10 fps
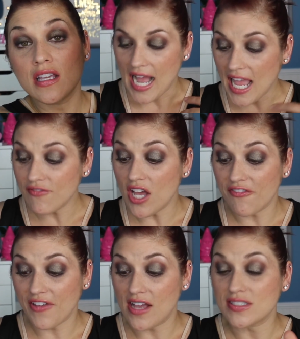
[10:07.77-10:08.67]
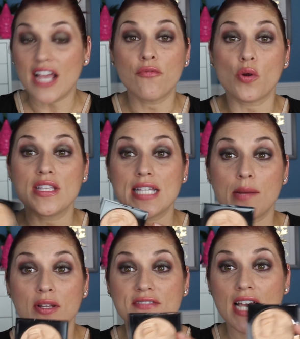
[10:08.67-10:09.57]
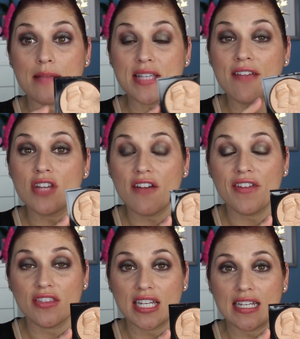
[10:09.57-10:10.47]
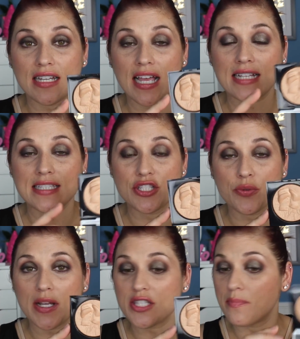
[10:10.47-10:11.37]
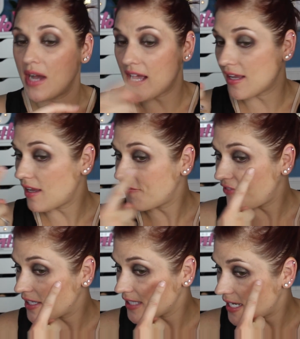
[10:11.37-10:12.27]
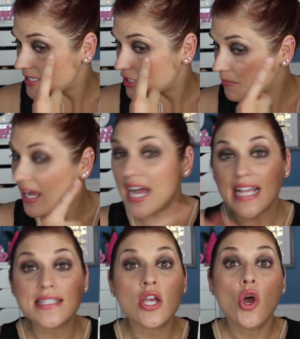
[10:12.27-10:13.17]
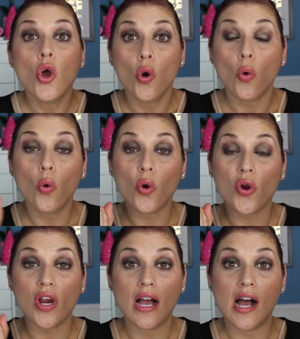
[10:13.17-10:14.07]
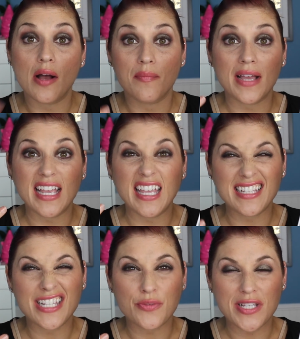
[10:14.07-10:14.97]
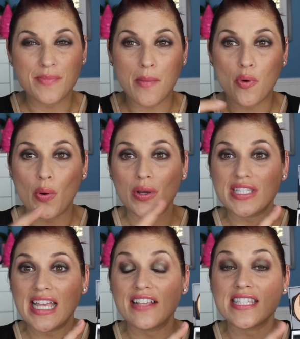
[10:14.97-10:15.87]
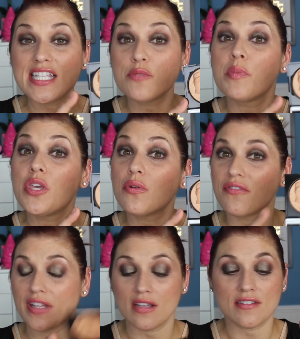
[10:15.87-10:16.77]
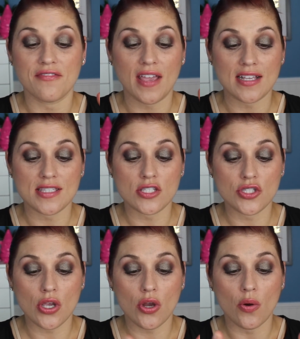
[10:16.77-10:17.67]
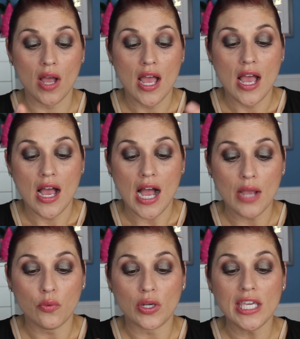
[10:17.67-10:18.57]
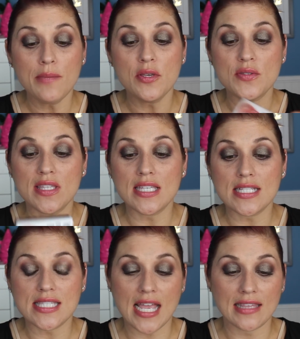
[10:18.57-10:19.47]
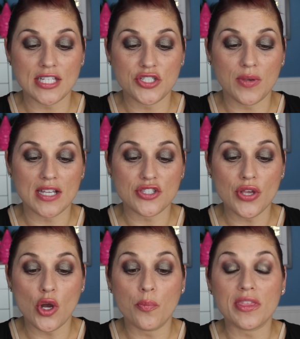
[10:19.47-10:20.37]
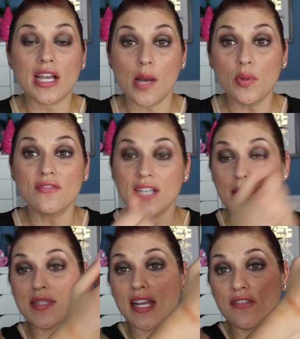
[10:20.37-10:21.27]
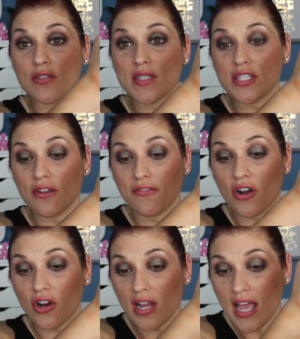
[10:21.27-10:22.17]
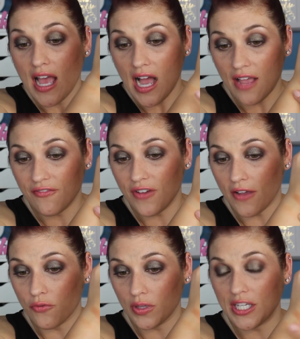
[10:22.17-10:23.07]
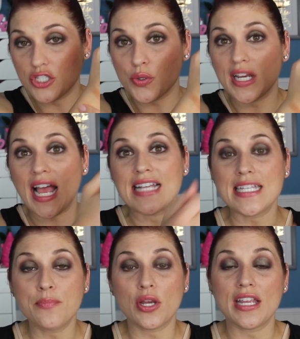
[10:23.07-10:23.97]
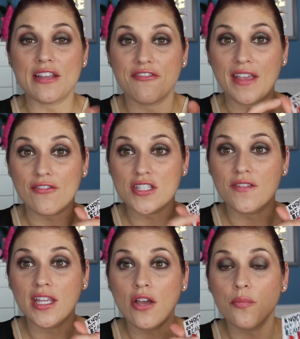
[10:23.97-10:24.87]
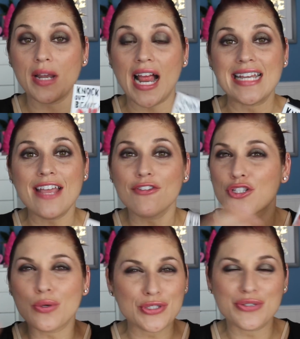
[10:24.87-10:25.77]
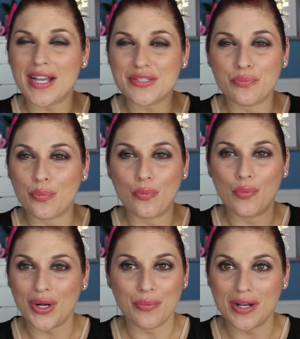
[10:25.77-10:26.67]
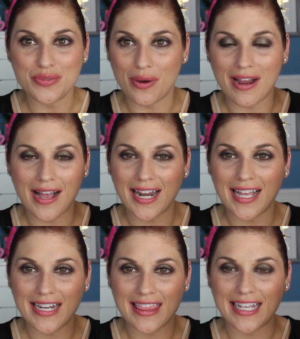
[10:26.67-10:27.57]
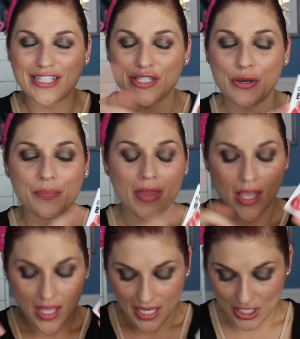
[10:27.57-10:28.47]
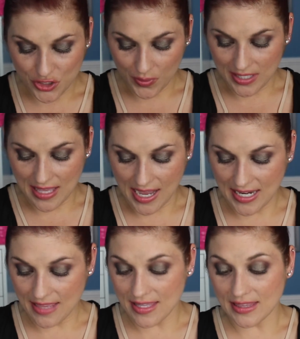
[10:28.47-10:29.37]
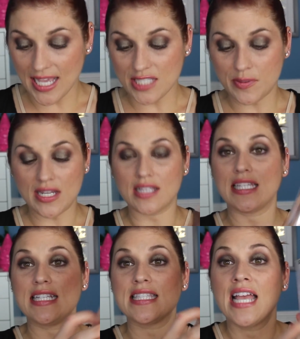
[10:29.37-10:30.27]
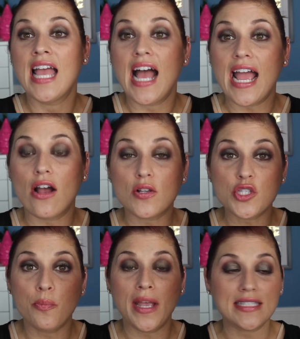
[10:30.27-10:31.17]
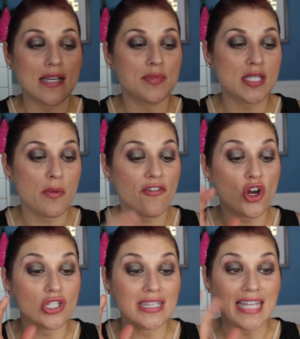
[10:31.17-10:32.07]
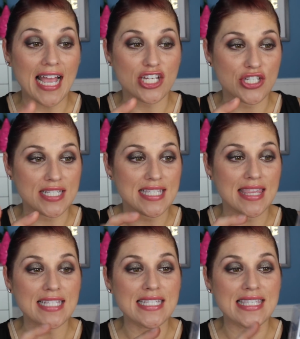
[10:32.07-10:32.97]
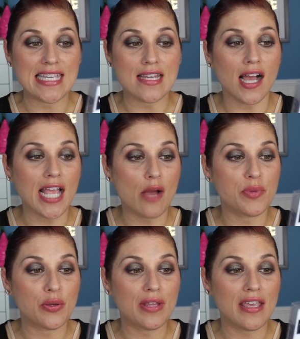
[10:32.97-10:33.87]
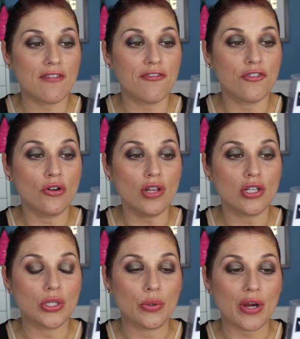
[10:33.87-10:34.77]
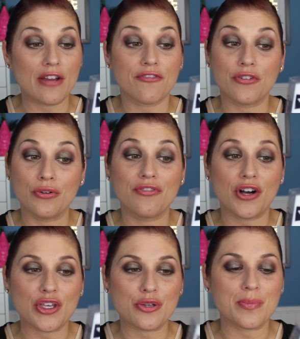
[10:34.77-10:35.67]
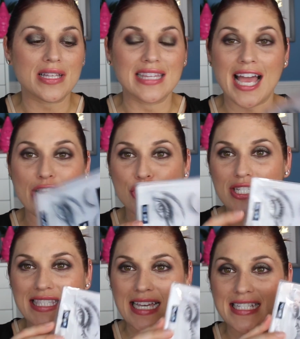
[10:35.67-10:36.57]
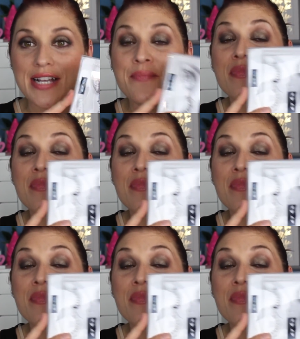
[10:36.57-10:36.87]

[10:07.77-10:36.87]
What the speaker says: I have not found, I've worn this a couple of times, I have not found that it accentuates my fine lines near my eyes or accentuates my pores. It sits beautifully on the face. So I will keep using this and let you guys know, but the couple of times that I've used it so far, I've really enjoyed it. I did put it in a favorites video, but I never told you guys what it was, where I got it kind of thing. So enjoying that. And then last but not least, I also picked up some of her lashes, and this is the Knockout Beauty Full Allure and Full Volume Lash Set.